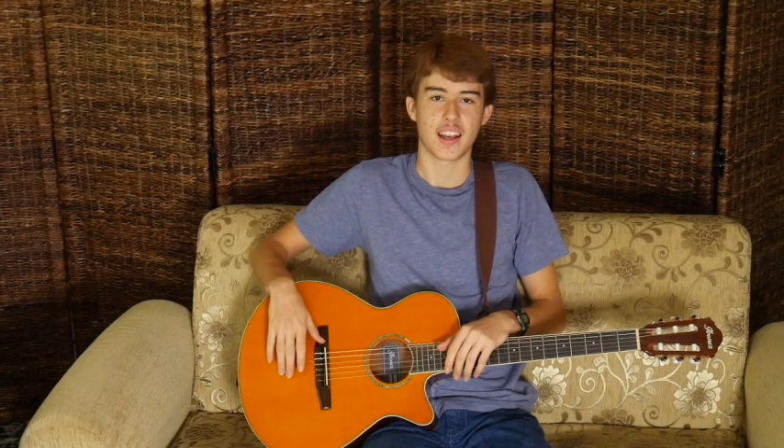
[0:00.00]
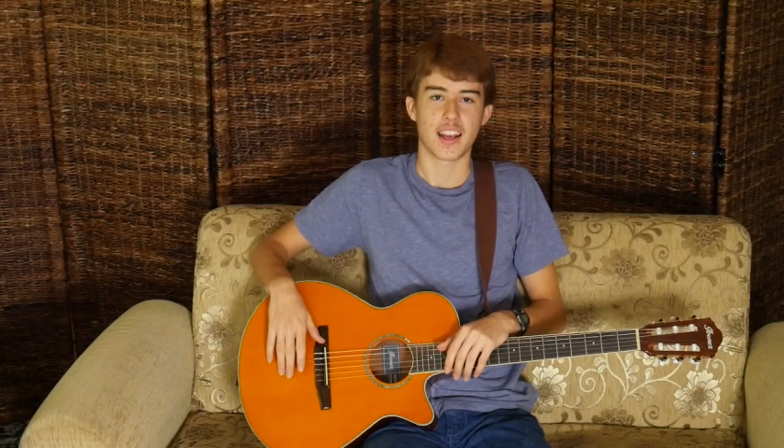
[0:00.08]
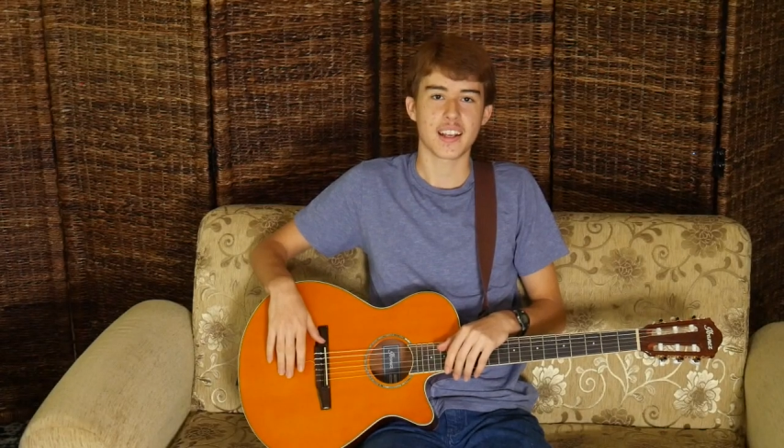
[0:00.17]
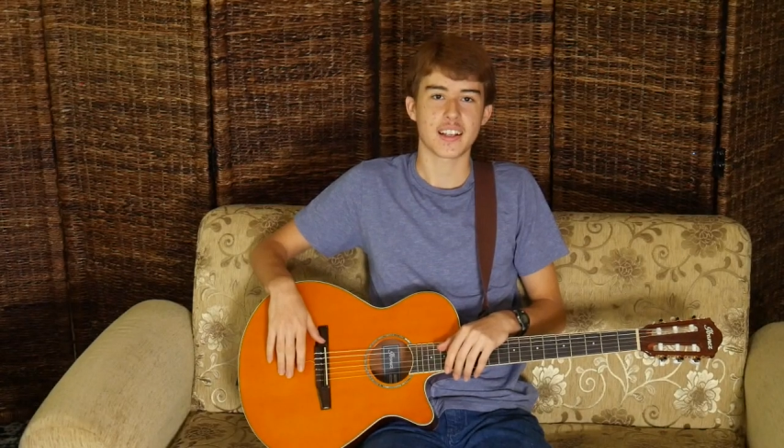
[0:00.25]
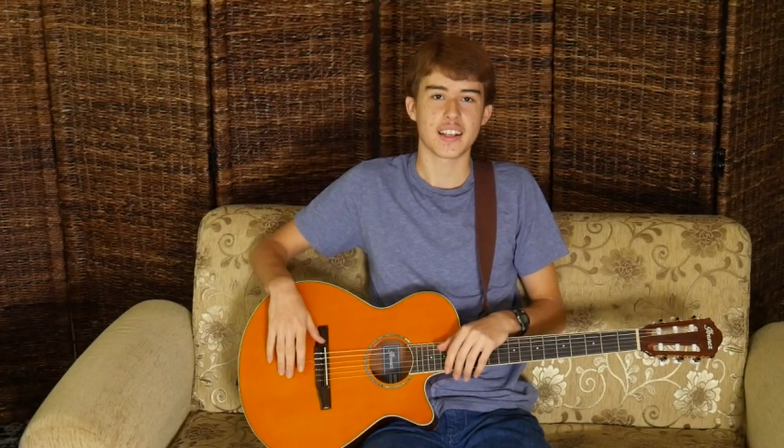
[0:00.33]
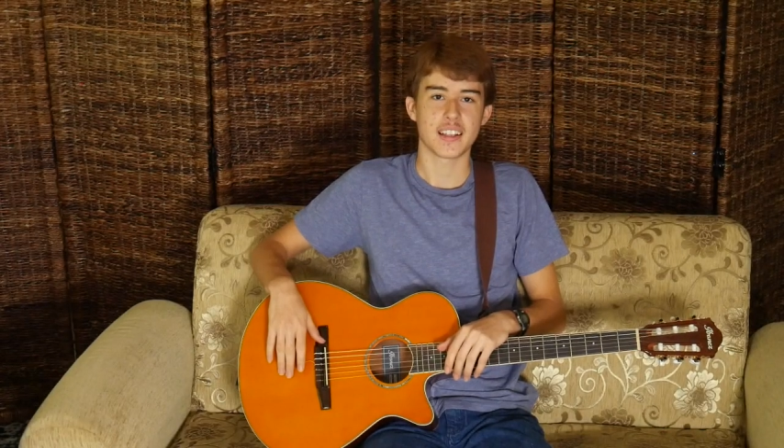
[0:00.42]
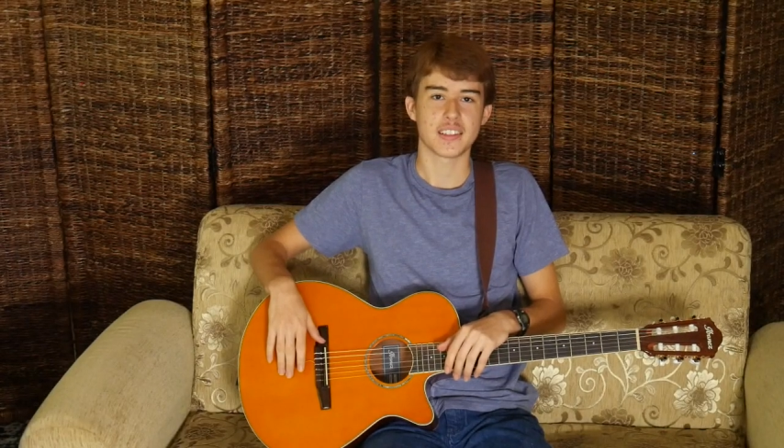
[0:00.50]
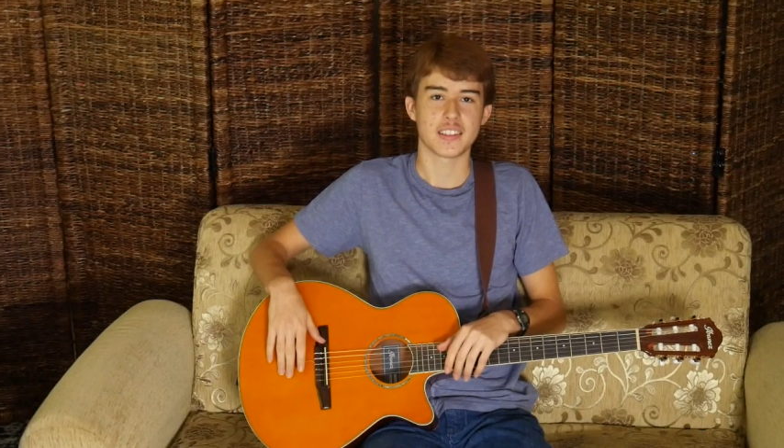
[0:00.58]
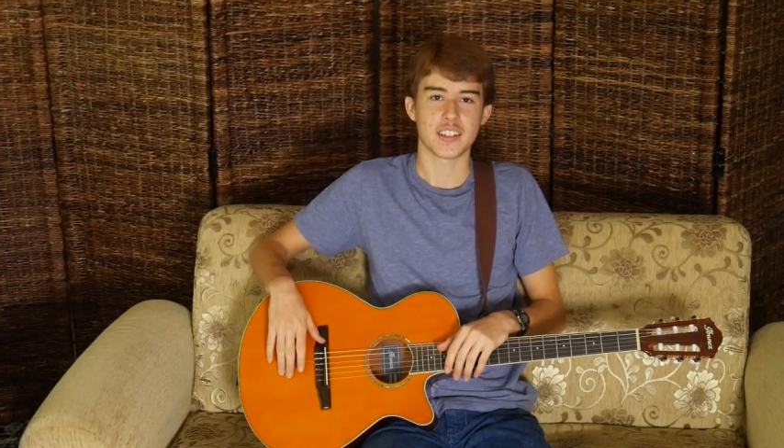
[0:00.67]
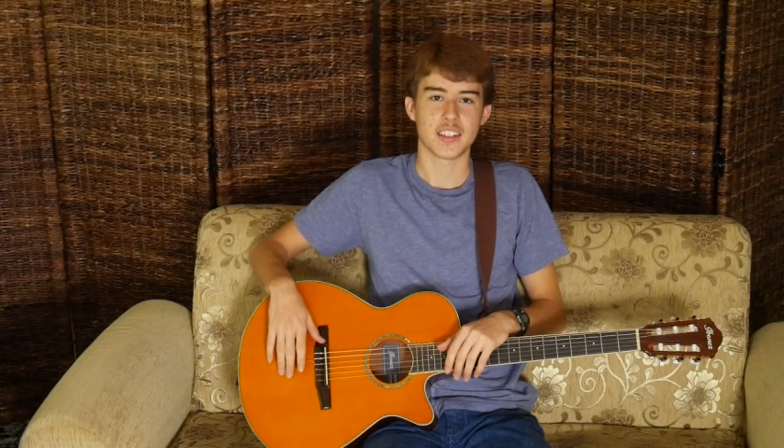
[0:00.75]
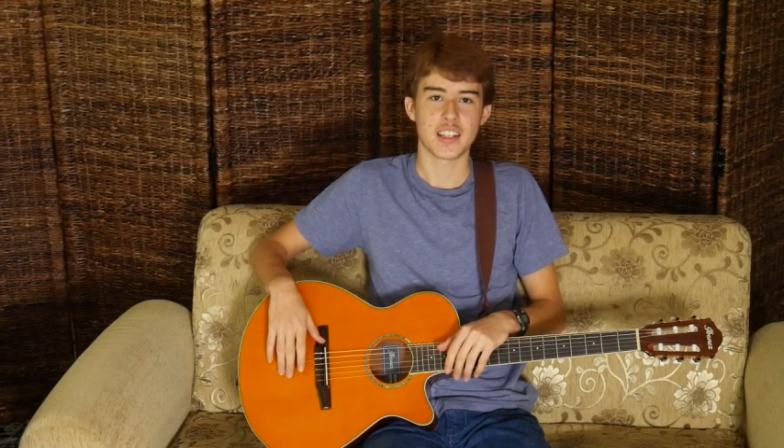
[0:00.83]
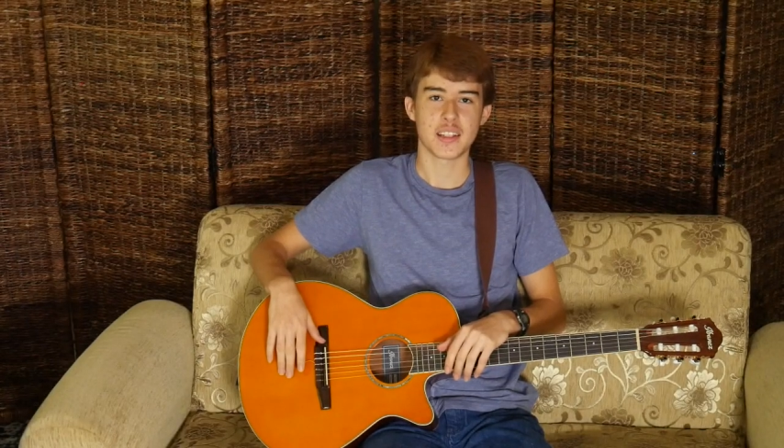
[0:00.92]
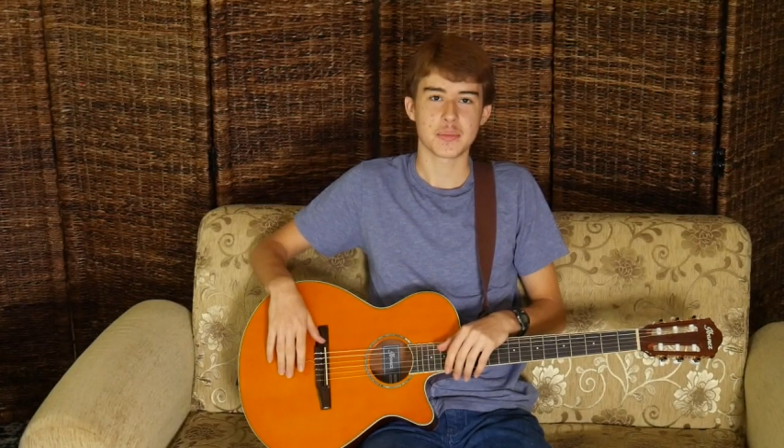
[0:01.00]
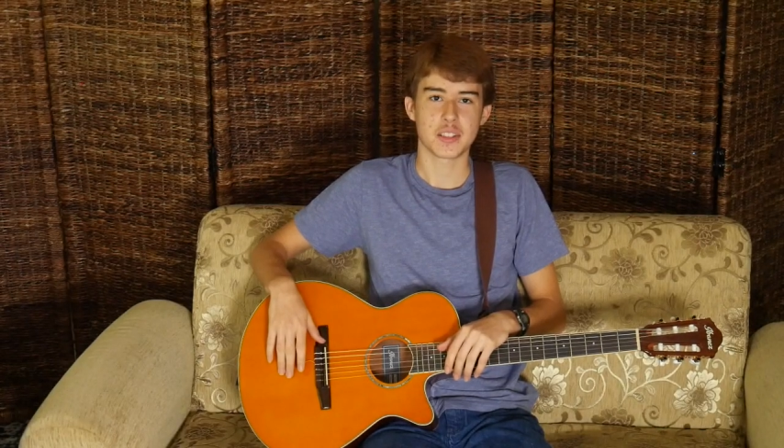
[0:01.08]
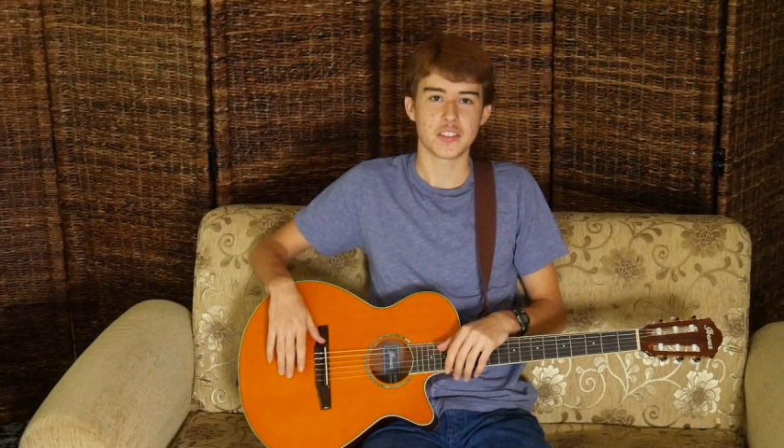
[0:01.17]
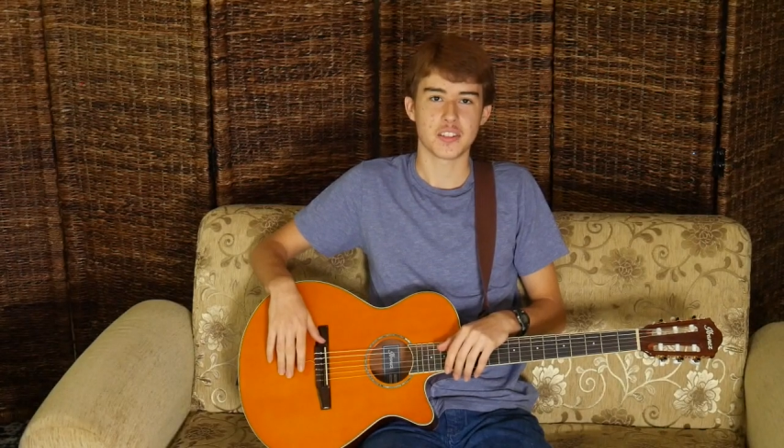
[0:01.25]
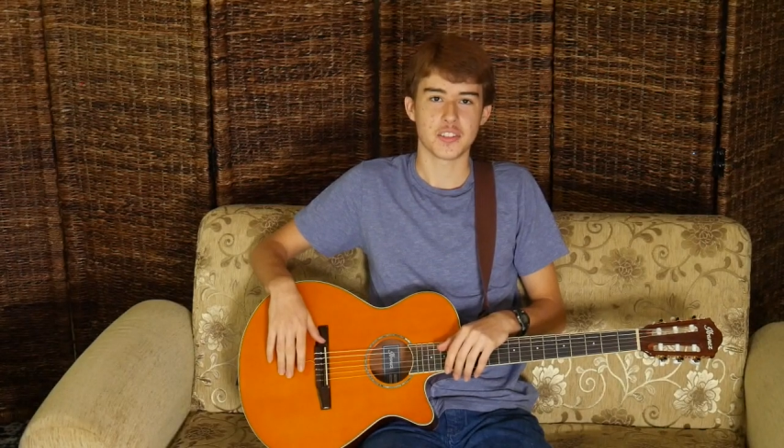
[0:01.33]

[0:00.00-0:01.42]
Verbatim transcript: Hi guys, today I'm going to